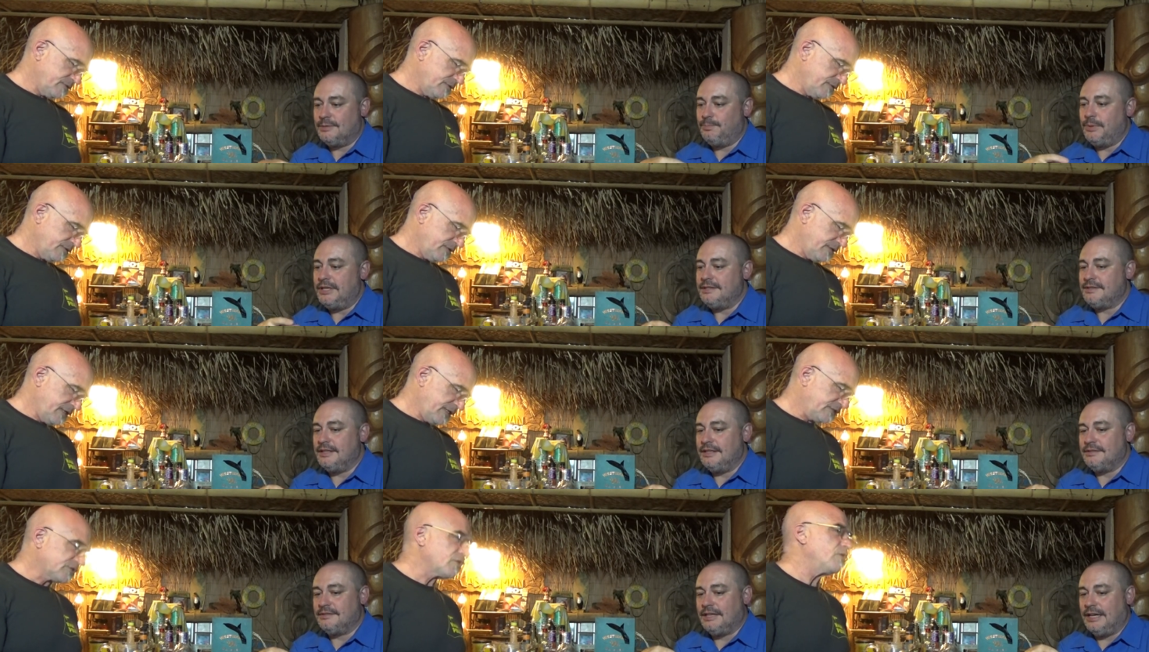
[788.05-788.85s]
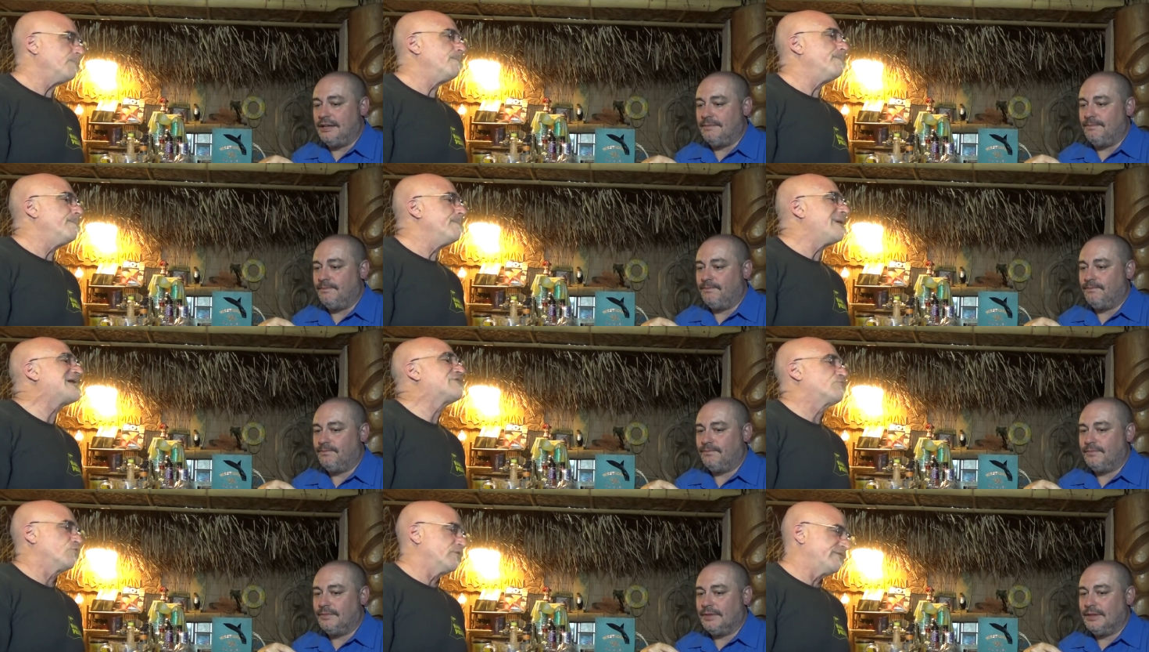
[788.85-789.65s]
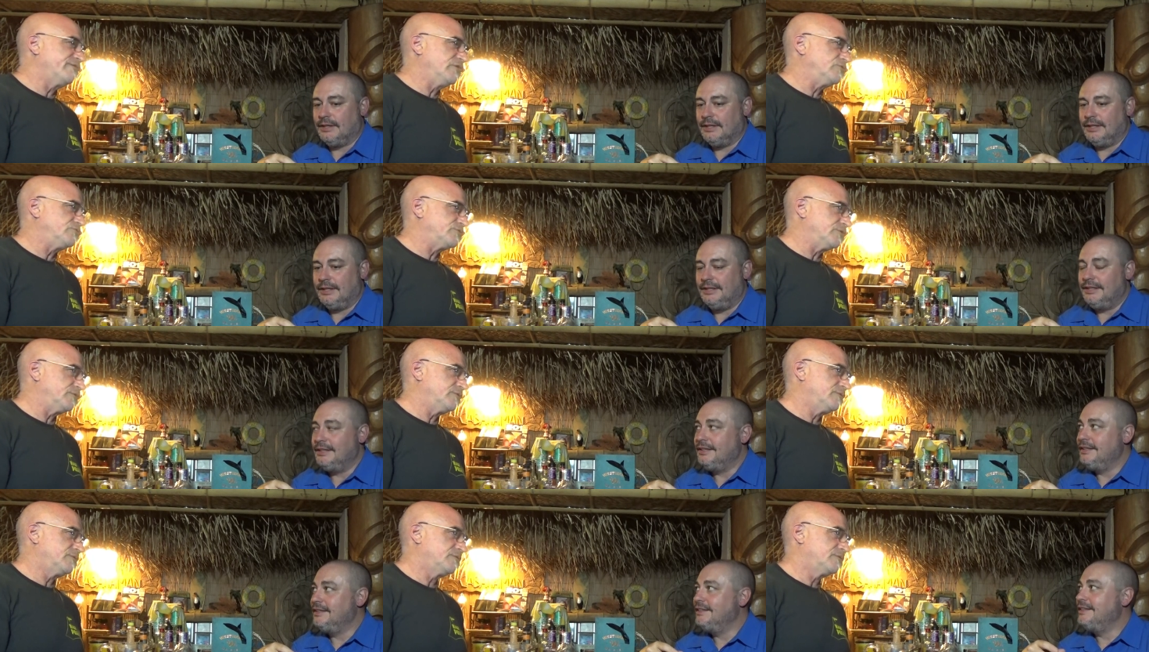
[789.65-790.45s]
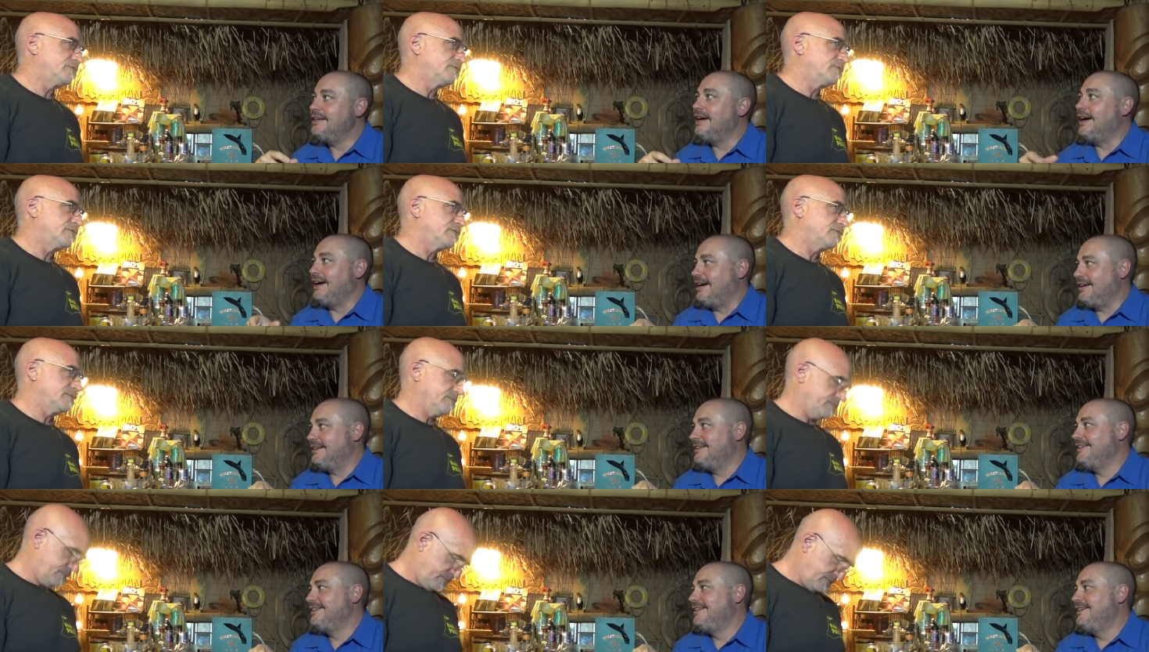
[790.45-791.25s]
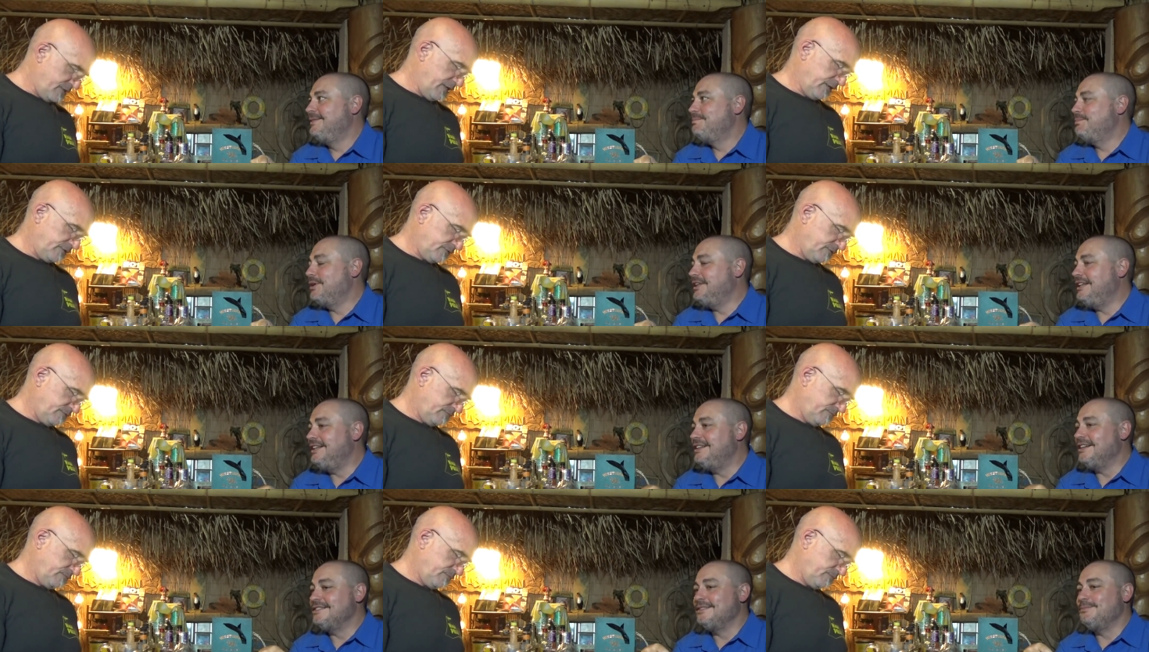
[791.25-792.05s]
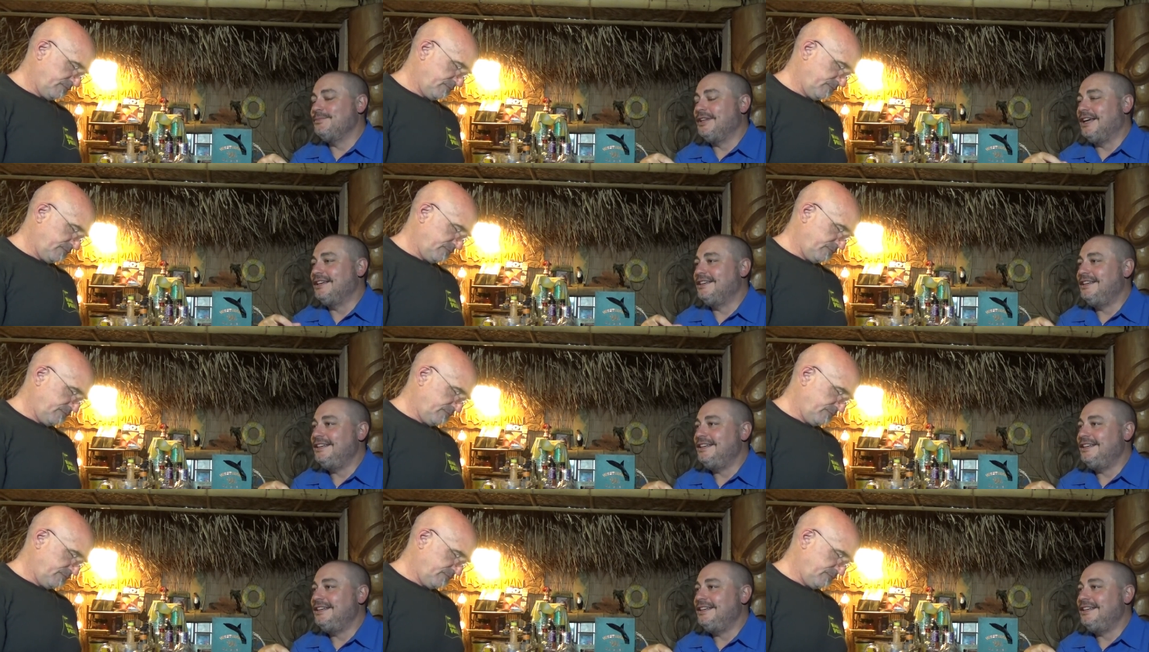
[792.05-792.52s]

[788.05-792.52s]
Speaker 1: species can microevolution. Yeah. Yes. But he doesn't like